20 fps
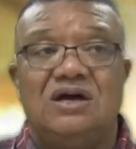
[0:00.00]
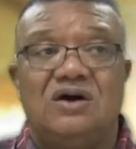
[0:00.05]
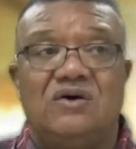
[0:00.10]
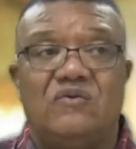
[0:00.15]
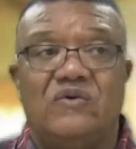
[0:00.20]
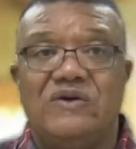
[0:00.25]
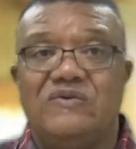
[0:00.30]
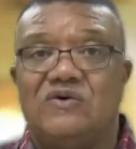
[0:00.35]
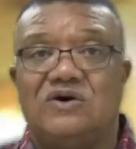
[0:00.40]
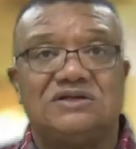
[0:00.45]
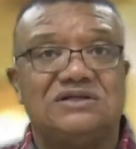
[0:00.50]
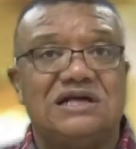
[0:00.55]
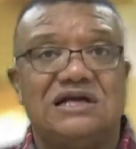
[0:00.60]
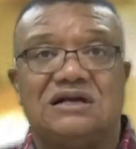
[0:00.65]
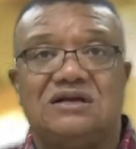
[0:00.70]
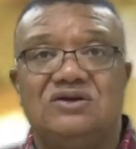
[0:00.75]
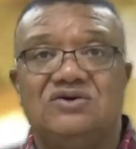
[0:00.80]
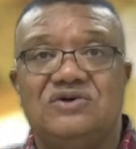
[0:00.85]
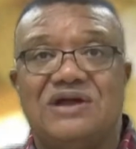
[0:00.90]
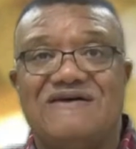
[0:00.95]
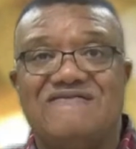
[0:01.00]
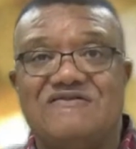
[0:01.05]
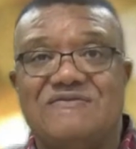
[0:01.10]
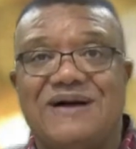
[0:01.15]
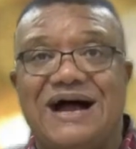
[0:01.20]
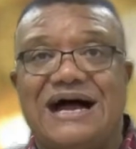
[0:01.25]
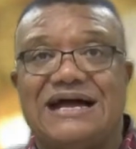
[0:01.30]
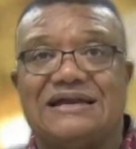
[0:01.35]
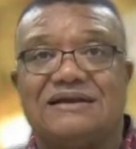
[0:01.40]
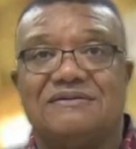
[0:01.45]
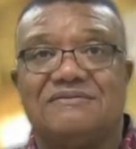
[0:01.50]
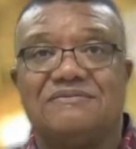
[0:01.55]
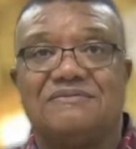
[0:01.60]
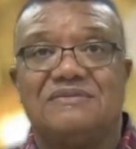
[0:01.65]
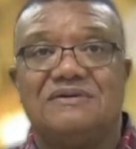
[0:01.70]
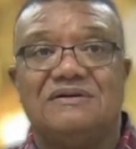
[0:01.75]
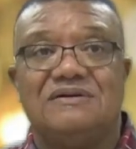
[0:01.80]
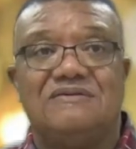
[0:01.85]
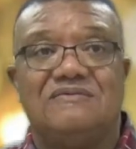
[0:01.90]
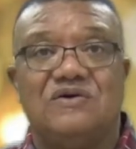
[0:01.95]
We want to include everybody.
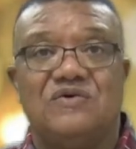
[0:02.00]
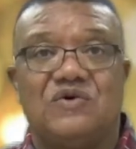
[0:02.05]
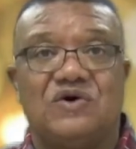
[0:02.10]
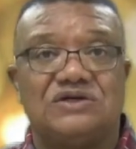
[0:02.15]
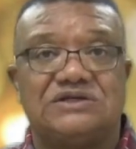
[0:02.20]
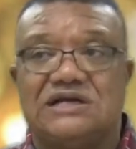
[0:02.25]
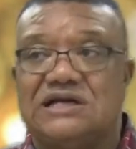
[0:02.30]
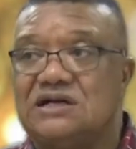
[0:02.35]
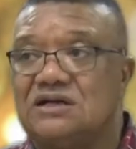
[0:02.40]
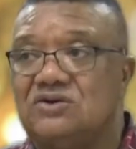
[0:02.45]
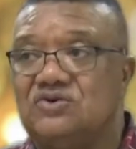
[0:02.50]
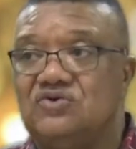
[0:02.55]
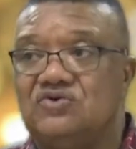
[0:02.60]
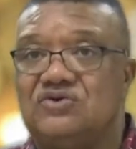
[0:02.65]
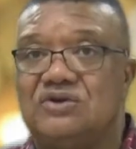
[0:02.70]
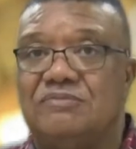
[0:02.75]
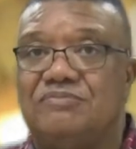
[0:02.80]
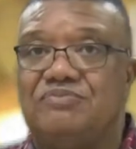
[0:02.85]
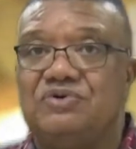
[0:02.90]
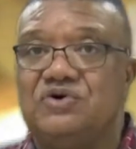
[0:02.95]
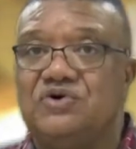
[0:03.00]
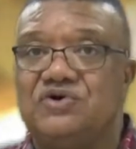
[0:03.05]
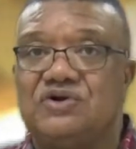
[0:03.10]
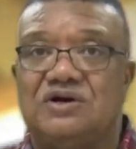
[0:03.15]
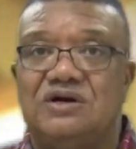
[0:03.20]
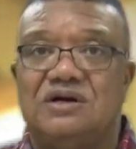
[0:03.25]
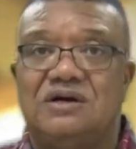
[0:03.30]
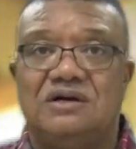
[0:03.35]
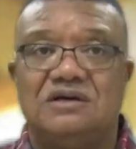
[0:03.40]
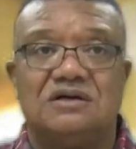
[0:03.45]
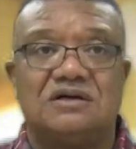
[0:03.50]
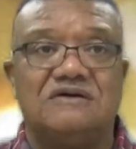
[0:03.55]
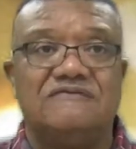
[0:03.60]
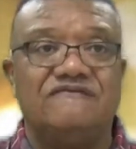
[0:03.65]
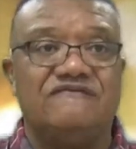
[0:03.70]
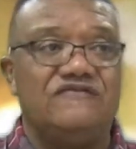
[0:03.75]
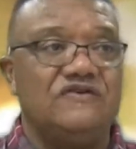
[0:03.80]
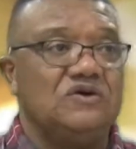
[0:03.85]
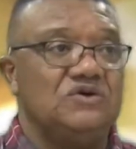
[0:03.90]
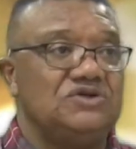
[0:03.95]
We want to include the Buddha,
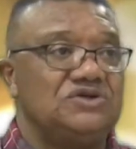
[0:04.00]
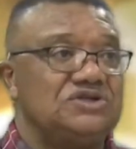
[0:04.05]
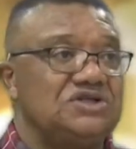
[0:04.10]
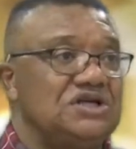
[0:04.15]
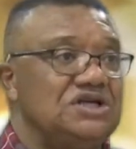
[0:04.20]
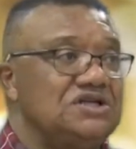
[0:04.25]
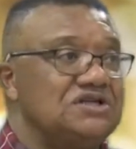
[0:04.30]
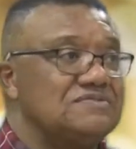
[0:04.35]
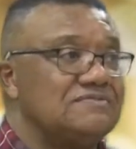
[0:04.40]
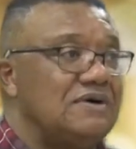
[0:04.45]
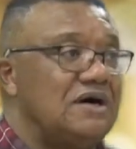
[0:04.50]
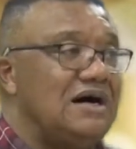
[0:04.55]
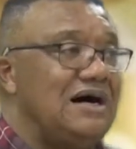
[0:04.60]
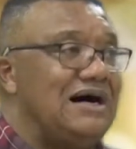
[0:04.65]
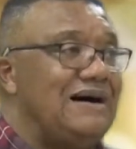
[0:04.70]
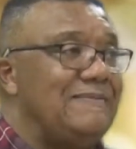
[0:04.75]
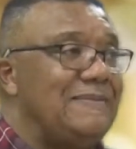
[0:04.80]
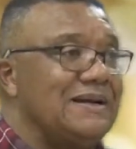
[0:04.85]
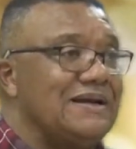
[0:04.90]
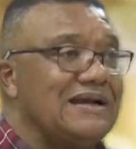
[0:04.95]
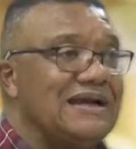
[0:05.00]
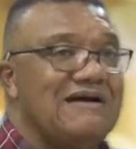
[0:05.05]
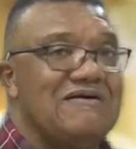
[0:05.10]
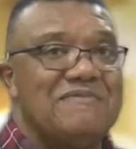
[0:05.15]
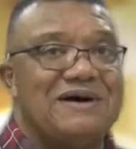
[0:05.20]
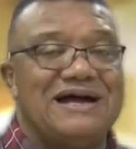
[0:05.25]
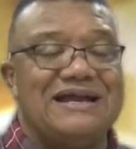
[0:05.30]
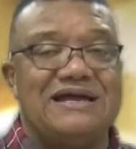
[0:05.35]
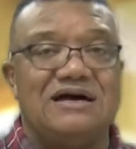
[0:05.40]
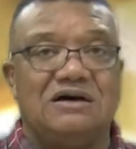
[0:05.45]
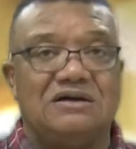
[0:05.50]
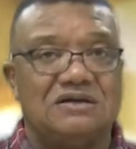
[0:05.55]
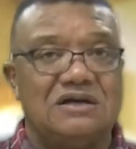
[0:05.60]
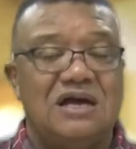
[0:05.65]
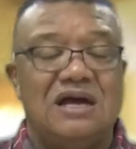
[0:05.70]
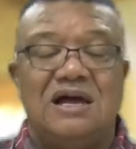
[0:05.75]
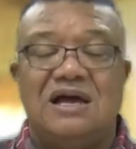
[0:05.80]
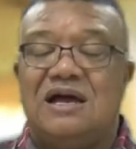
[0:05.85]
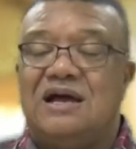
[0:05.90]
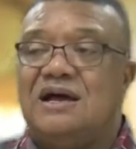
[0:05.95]
Confucius, Muhammad, and everybody
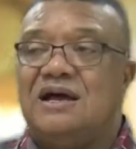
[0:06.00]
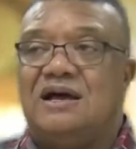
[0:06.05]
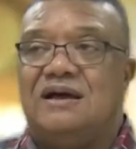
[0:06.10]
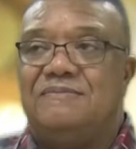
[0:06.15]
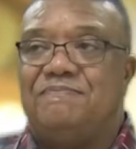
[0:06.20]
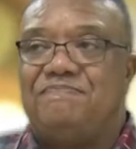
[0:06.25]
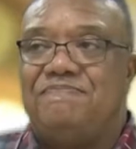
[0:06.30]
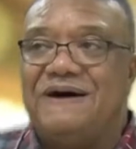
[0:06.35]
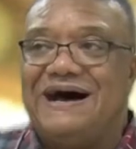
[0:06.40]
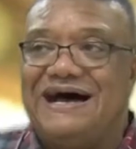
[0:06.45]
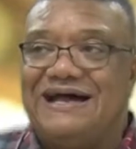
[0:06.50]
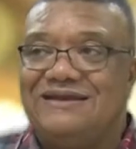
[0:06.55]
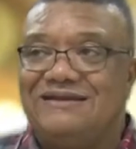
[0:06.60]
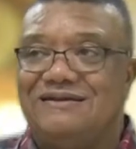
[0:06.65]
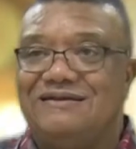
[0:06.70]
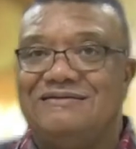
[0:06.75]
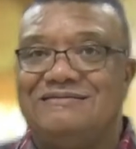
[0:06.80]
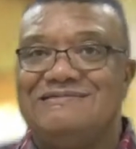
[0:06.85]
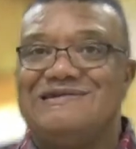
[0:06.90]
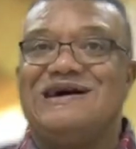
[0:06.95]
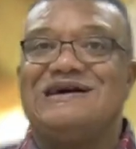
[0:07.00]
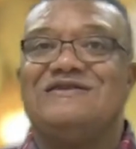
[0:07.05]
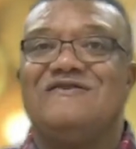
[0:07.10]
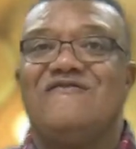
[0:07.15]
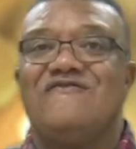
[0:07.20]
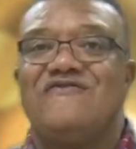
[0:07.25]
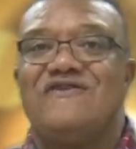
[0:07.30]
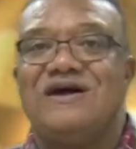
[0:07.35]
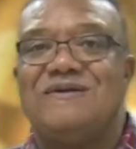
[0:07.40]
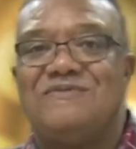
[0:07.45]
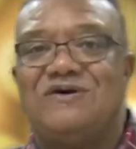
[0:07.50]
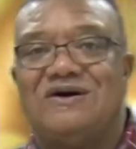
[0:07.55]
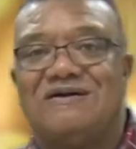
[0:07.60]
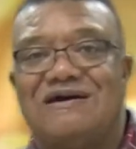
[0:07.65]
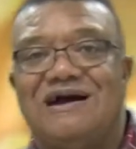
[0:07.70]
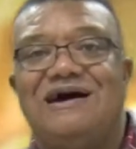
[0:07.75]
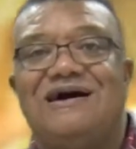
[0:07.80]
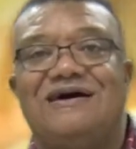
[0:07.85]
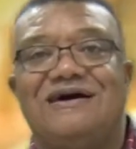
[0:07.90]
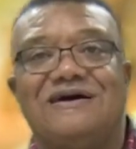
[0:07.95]
else. But none of them are
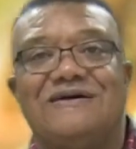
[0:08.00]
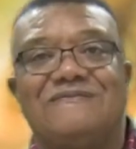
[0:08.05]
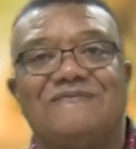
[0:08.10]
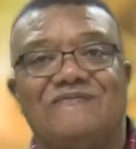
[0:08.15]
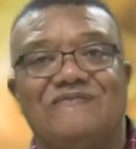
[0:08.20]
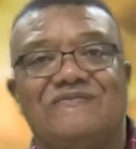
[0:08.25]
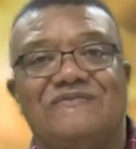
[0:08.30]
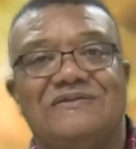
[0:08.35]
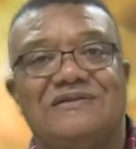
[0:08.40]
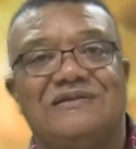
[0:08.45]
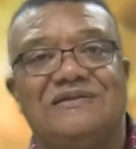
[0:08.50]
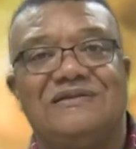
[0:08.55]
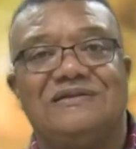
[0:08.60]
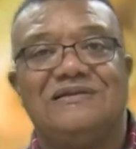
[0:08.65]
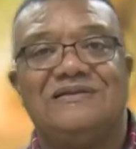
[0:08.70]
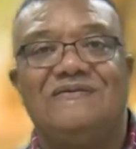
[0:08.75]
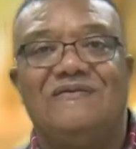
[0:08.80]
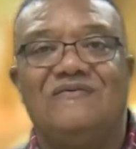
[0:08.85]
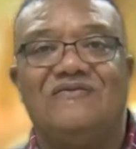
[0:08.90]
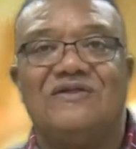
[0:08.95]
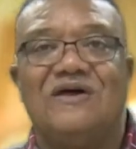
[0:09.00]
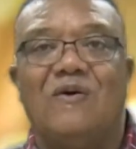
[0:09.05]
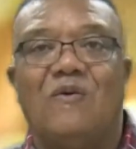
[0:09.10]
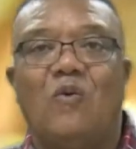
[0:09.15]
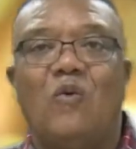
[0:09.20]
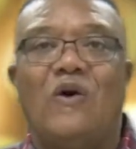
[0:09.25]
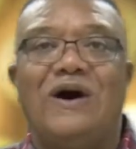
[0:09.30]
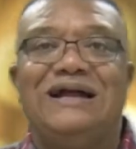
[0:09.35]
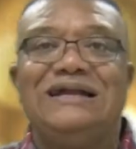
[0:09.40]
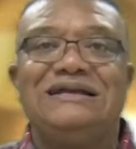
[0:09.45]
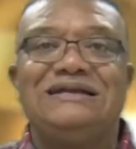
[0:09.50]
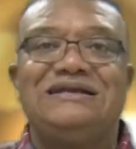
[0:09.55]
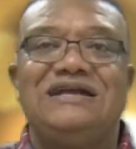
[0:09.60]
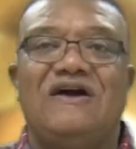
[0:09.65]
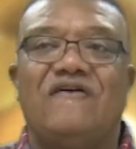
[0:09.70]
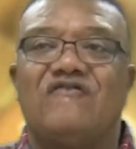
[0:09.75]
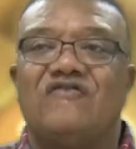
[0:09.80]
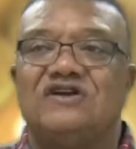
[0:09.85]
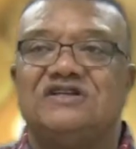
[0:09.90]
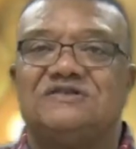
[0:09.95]
God. The one
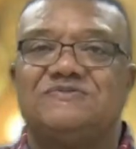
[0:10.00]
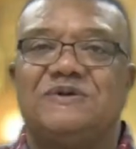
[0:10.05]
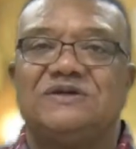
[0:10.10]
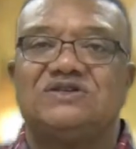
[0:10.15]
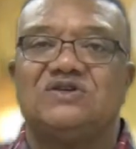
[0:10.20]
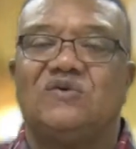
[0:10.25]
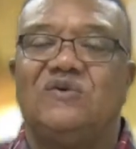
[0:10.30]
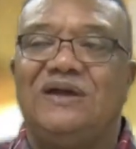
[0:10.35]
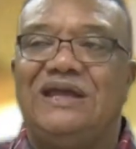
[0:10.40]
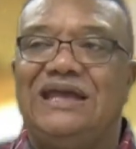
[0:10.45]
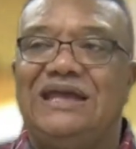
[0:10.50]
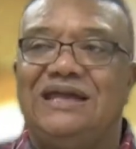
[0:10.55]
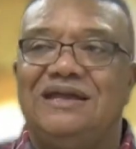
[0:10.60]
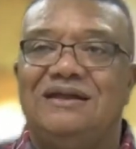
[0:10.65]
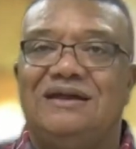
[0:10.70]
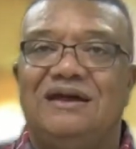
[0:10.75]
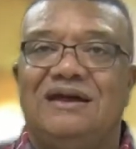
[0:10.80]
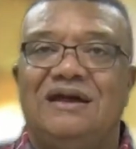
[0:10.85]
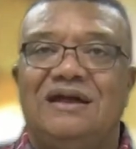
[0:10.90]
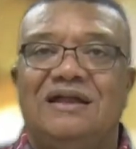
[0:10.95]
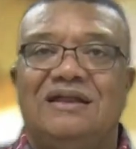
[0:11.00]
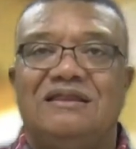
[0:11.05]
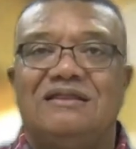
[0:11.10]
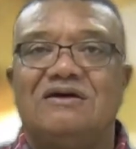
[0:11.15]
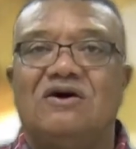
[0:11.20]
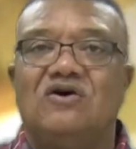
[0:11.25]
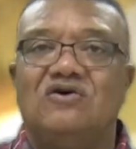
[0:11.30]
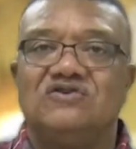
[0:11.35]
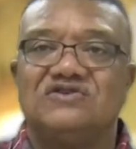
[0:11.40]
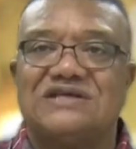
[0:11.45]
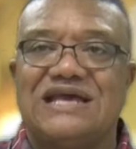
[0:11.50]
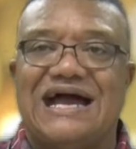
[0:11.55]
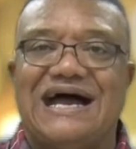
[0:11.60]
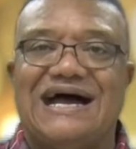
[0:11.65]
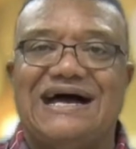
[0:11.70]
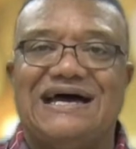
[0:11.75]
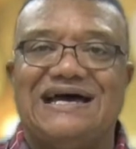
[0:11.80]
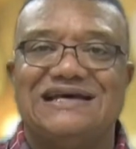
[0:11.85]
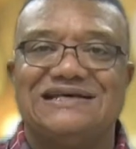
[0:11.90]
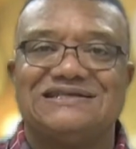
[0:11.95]
difference between those
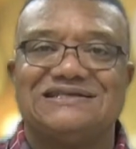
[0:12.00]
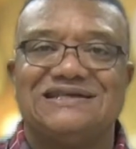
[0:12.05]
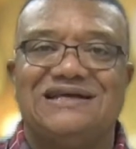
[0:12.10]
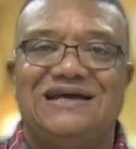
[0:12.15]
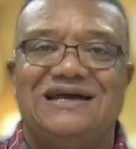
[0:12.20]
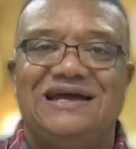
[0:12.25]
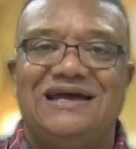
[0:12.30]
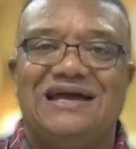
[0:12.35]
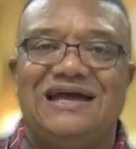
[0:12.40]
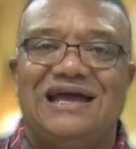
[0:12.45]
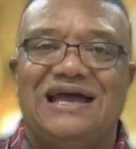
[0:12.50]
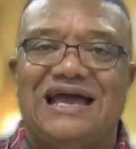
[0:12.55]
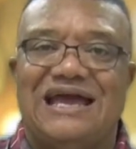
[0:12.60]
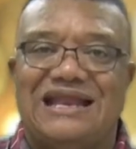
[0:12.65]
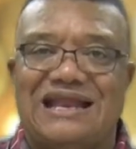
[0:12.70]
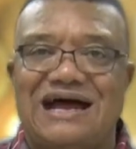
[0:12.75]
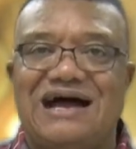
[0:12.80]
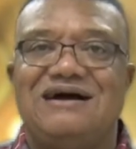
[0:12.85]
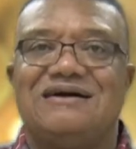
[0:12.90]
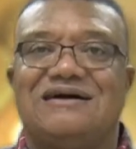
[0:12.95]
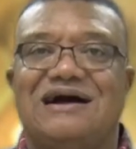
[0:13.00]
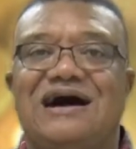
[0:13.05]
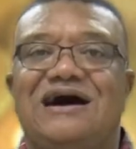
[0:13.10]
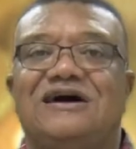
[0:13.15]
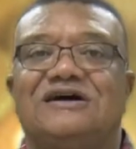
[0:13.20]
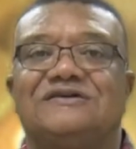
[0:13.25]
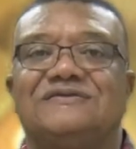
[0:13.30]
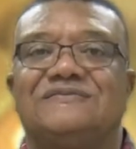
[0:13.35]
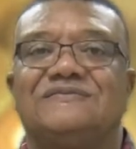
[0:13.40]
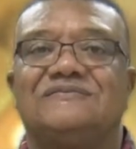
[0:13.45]
guys and our God